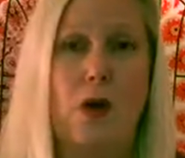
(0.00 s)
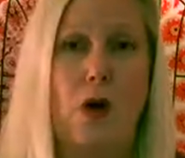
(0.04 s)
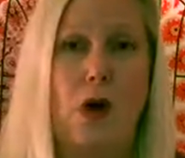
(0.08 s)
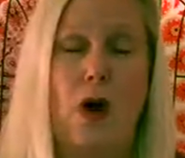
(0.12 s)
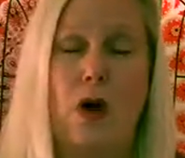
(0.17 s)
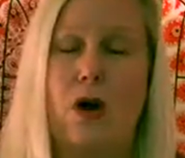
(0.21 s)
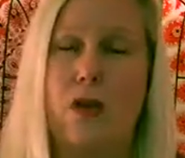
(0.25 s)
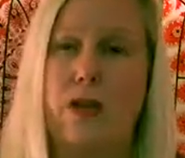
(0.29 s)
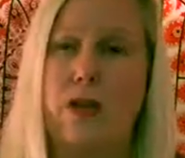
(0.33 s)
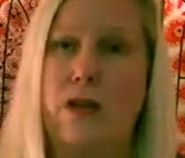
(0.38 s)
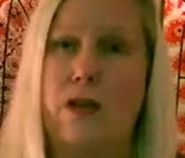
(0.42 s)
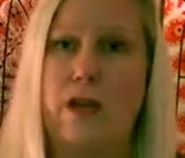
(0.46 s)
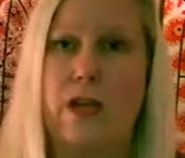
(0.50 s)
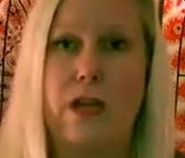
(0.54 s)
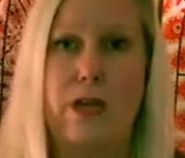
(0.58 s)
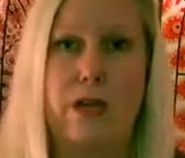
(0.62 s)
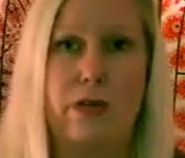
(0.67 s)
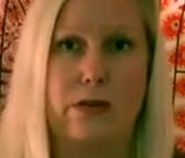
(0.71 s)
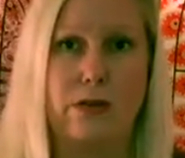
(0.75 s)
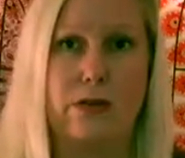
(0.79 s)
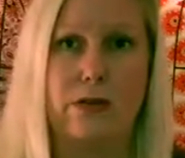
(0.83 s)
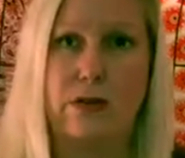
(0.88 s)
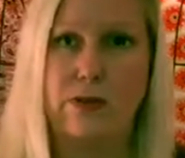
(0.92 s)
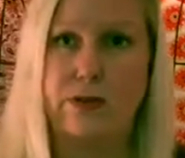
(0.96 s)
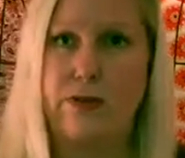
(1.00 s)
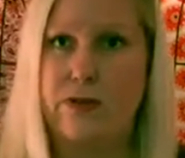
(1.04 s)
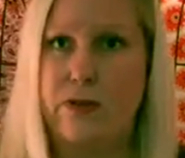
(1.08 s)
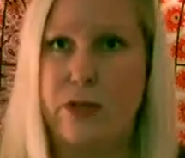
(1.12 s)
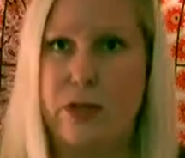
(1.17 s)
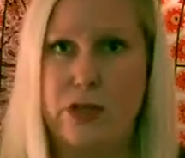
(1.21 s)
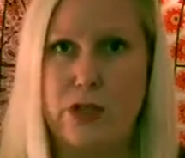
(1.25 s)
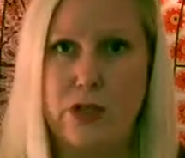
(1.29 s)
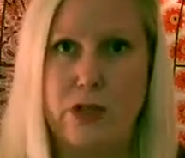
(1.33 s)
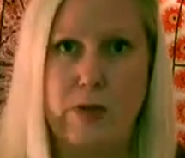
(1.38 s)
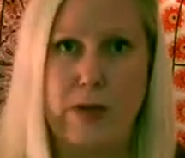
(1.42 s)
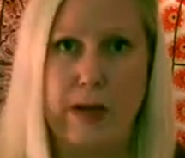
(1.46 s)
all the years of
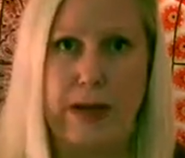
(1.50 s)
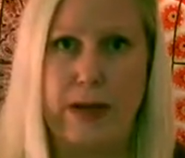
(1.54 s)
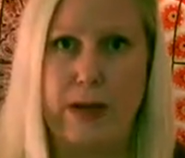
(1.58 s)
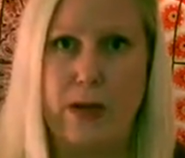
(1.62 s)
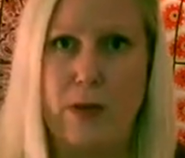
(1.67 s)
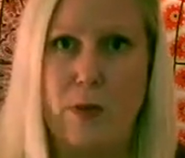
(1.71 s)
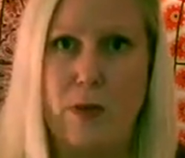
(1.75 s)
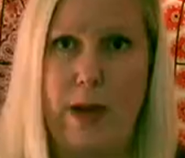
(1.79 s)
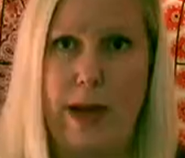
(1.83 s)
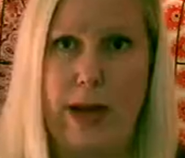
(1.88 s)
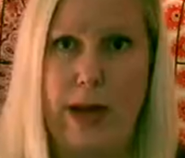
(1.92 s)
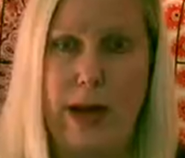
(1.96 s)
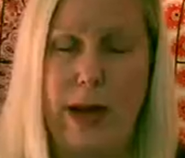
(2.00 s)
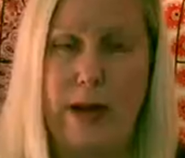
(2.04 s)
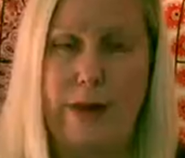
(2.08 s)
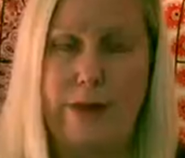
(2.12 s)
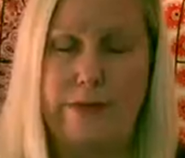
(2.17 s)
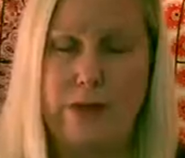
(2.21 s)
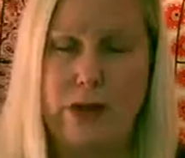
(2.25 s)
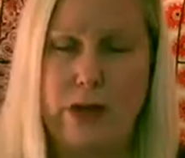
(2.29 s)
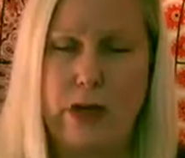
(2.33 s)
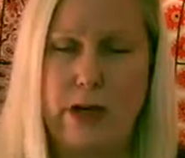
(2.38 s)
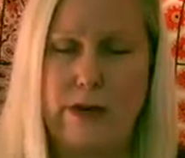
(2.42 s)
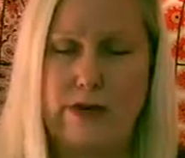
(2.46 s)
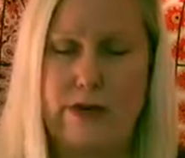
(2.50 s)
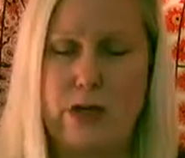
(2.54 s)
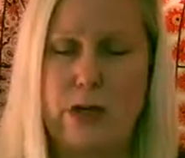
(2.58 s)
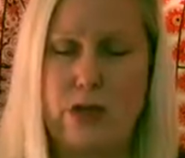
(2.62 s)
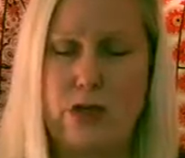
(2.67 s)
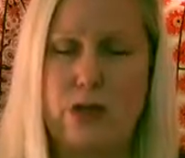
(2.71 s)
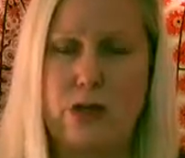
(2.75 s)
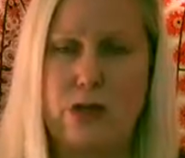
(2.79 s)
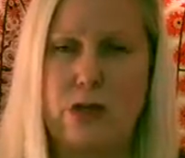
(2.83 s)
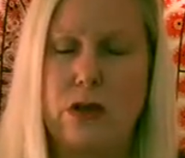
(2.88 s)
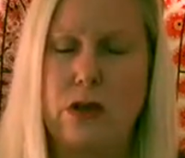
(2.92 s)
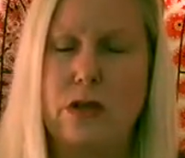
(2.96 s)
fluctuating weight after having
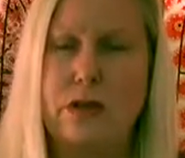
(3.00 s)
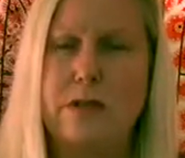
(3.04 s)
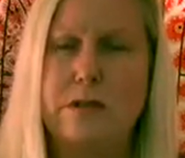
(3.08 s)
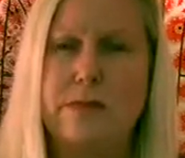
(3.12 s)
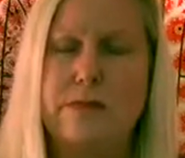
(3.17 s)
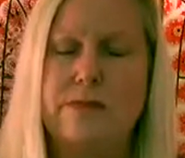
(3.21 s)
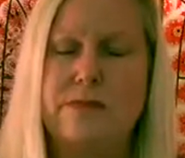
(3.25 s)
children.